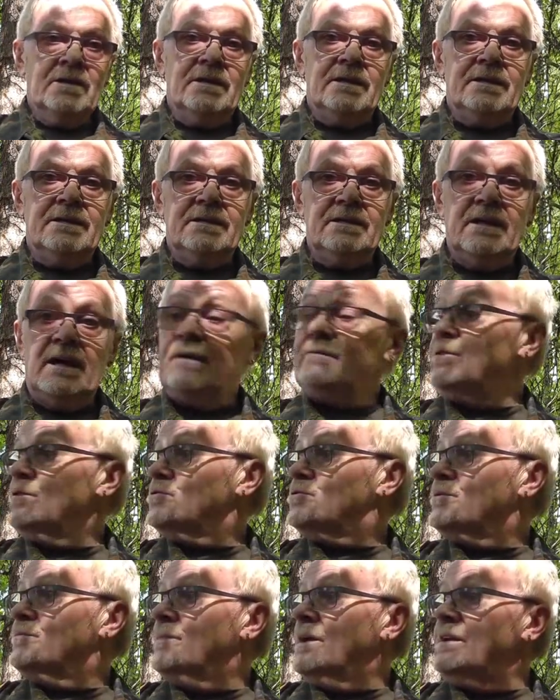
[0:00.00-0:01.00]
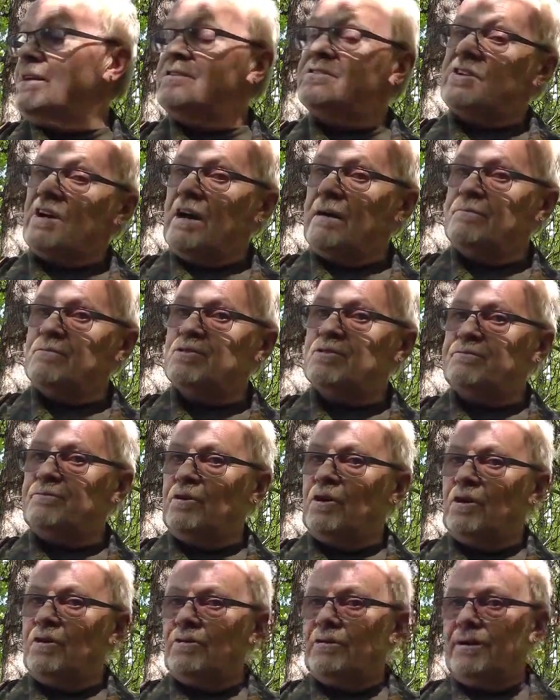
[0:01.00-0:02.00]
Uh, I've used them many times
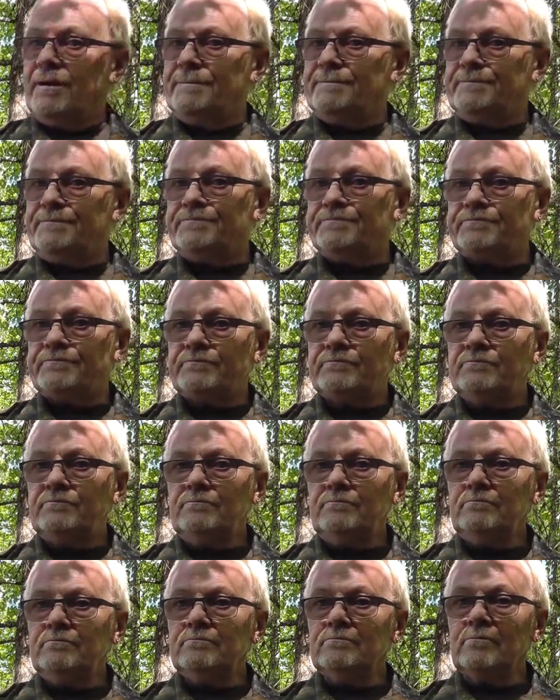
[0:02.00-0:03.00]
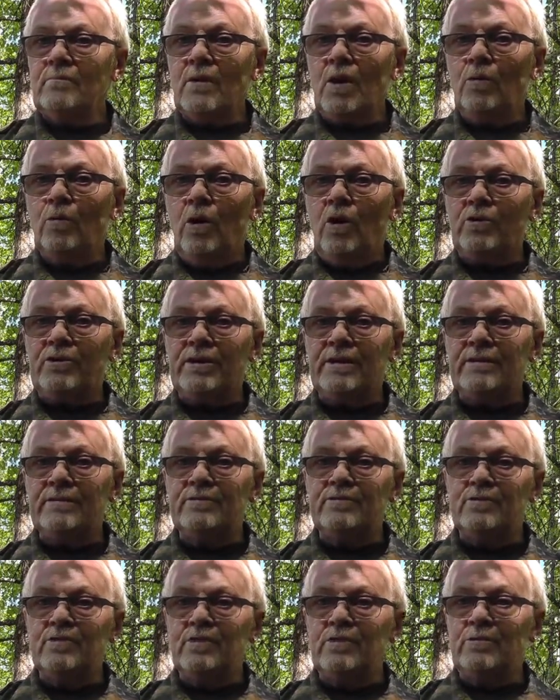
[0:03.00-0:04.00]
for uh, walking
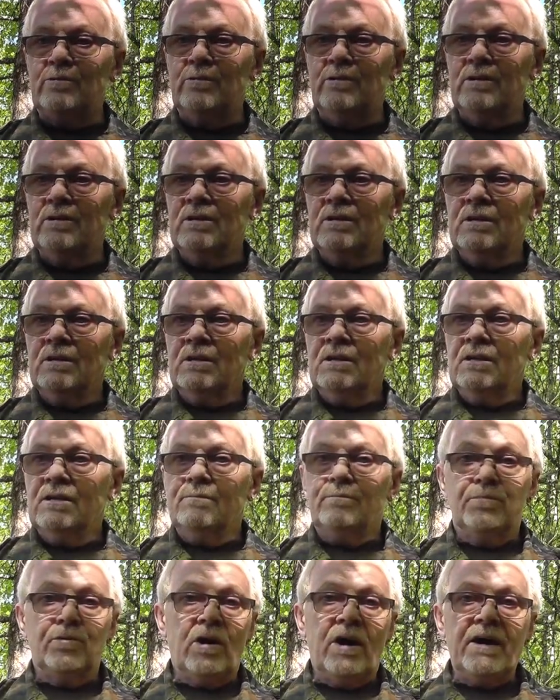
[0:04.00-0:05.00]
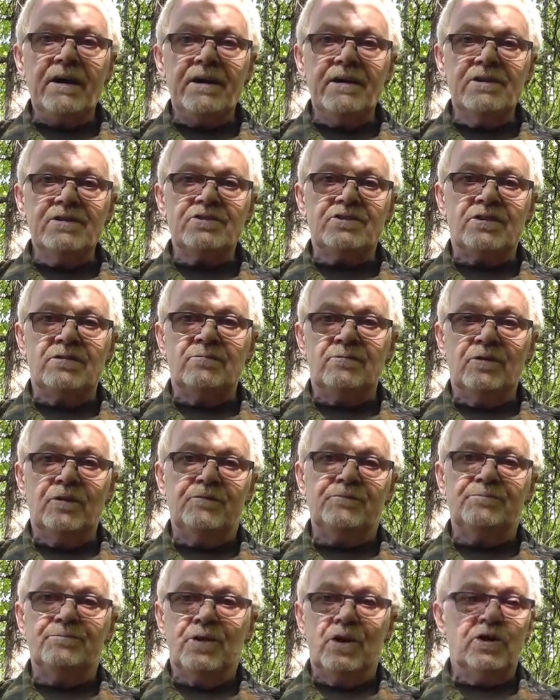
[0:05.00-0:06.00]
through briars and
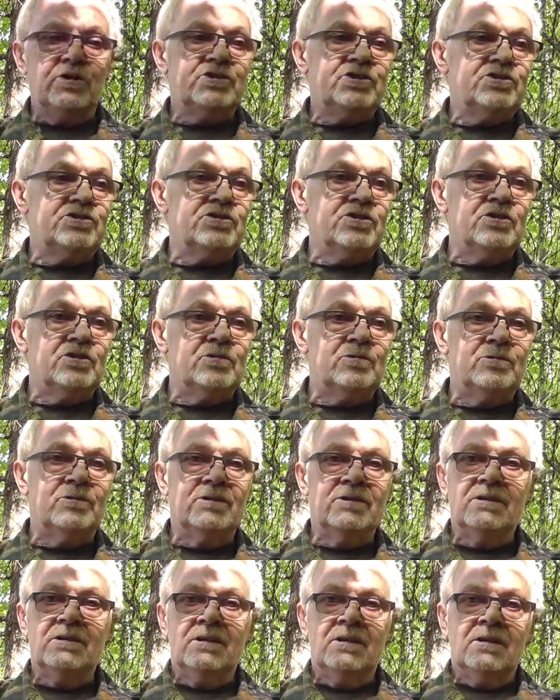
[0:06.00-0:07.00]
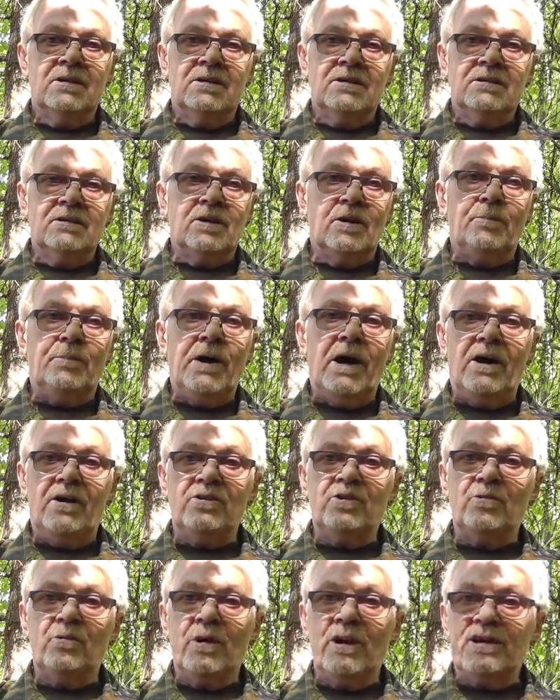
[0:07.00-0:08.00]
rough brush to you know
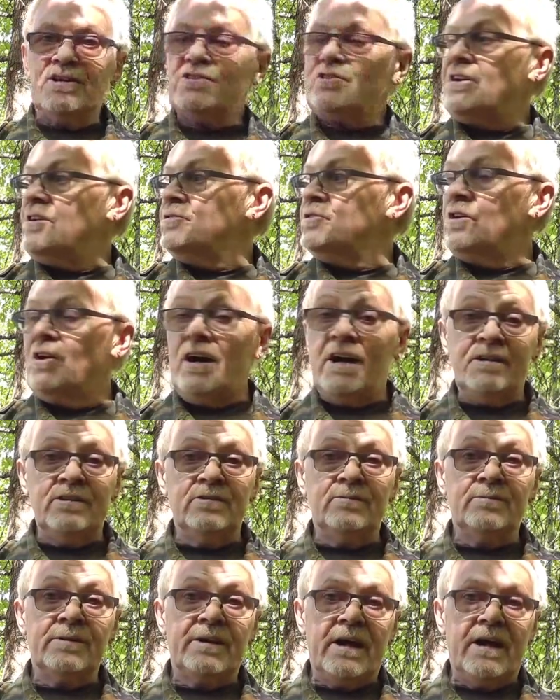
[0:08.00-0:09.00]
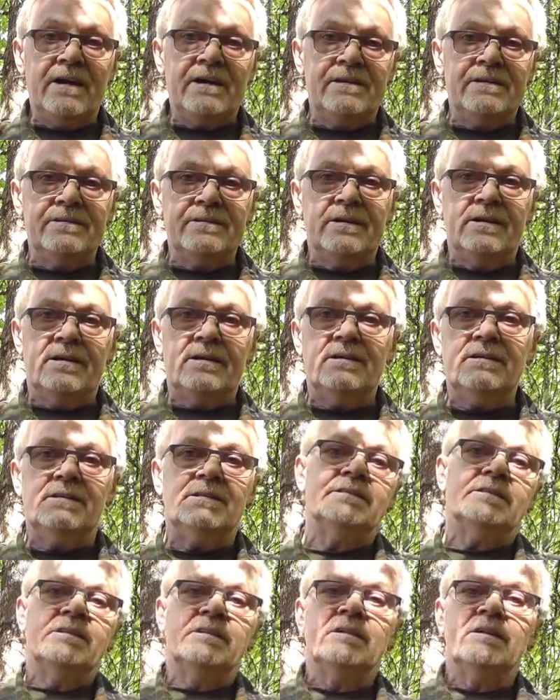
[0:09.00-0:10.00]
part the way so I don't end up getting uh,
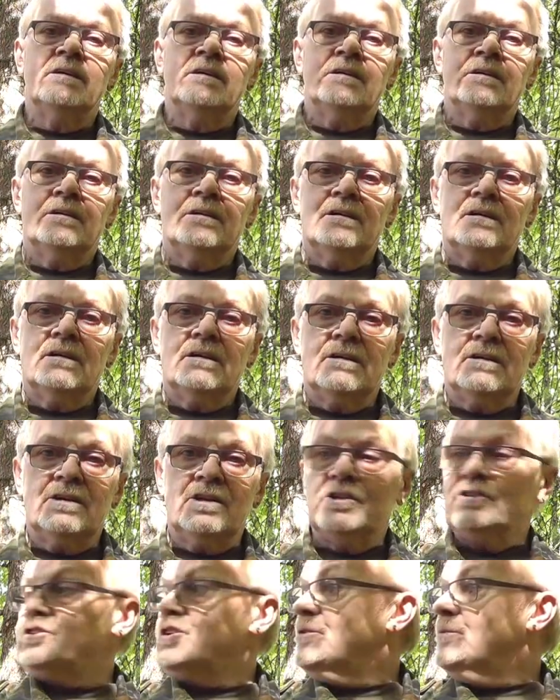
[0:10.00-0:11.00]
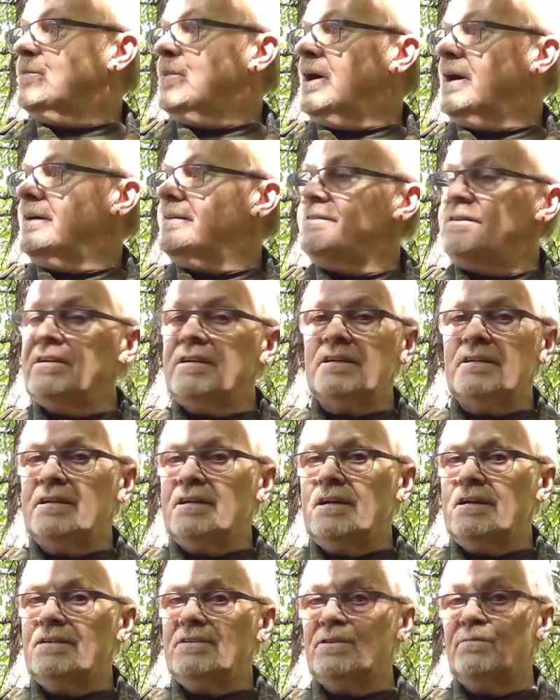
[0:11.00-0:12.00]
cut up by the,
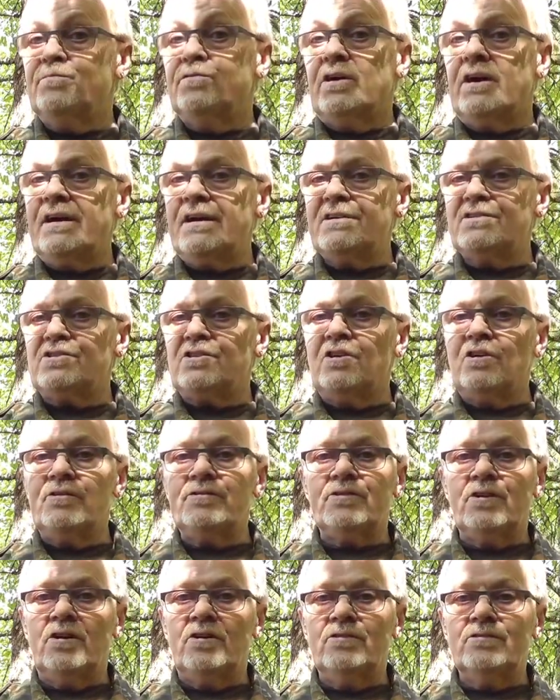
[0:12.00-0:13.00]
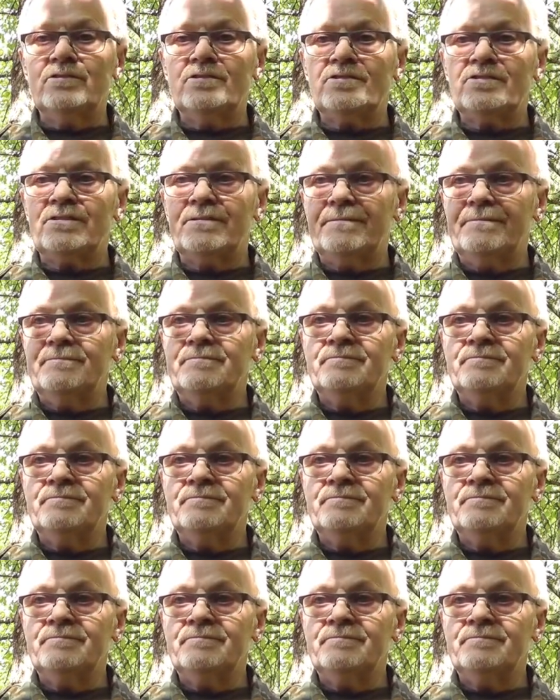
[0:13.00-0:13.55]
uh, the briars or thorns.